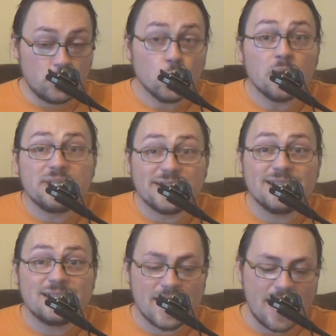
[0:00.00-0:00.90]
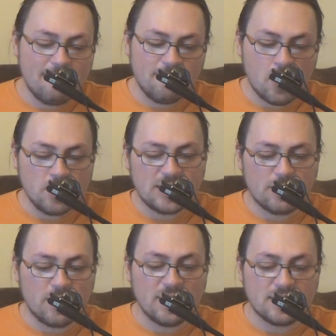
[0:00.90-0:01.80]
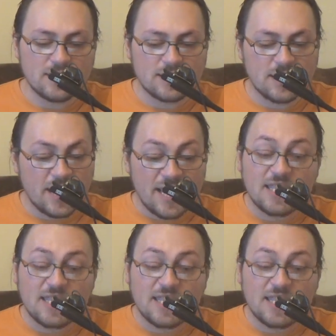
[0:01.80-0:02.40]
Choices have consequences.